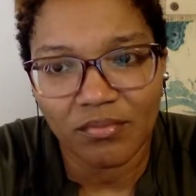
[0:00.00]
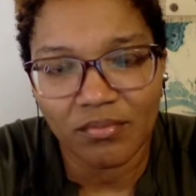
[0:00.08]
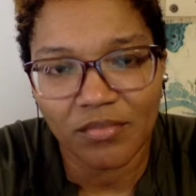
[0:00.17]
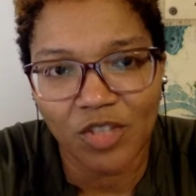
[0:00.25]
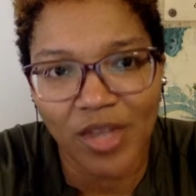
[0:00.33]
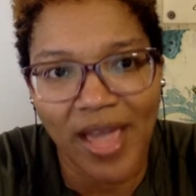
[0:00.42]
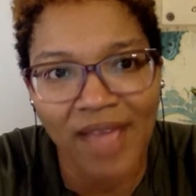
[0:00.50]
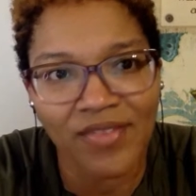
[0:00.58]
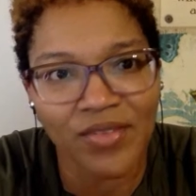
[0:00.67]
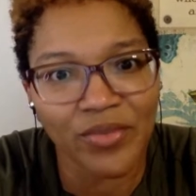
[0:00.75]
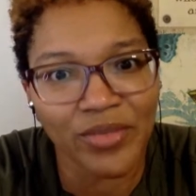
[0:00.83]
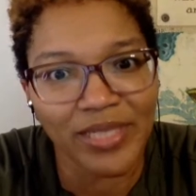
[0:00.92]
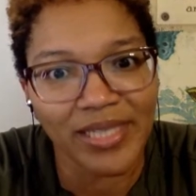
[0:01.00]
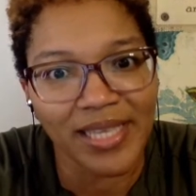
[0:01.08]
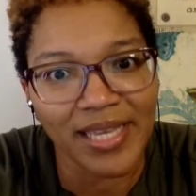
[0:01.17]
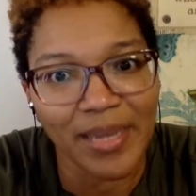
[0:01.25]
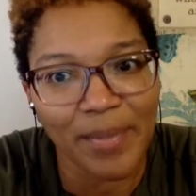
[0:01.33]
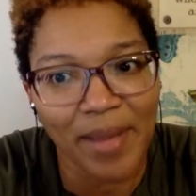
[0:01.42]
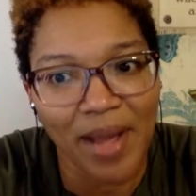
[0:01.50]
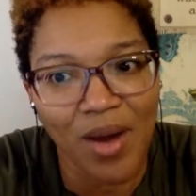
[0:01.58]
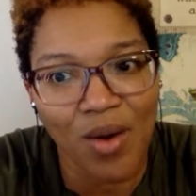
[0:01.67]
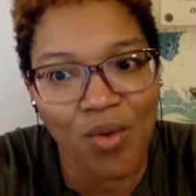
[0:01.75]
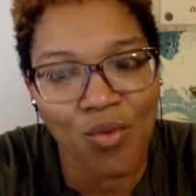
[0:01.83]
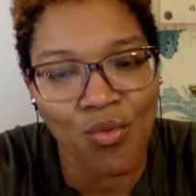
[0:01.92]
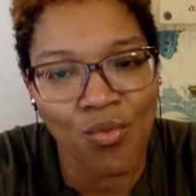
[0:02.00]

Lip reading: you have to really think about,